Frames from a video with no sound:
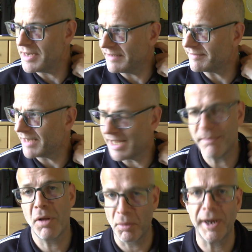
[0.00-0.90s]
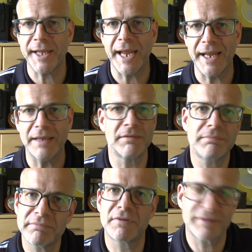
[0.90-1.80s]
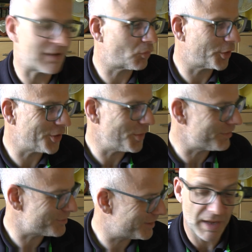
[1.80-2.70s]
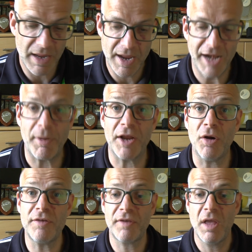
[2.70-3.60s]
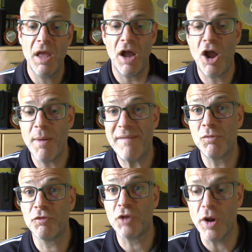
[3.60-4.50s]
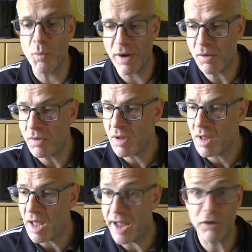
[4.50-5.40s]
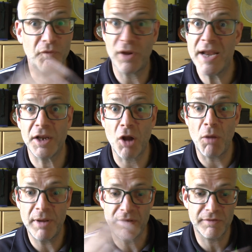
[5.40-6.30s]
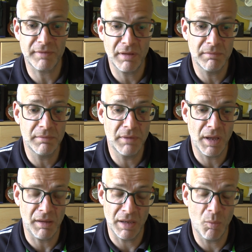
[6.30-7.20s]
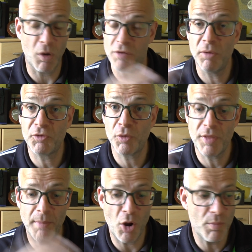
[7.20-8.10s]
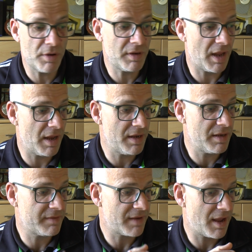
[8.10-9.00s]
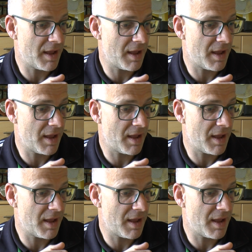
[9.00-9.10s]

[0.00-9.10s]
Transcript: need to get it, but I'm going to get it because that's what I do, isn't it? Anyway, guys, I hope everyone's doing well. I'd love to hear in the comments what you're up to at the moment, and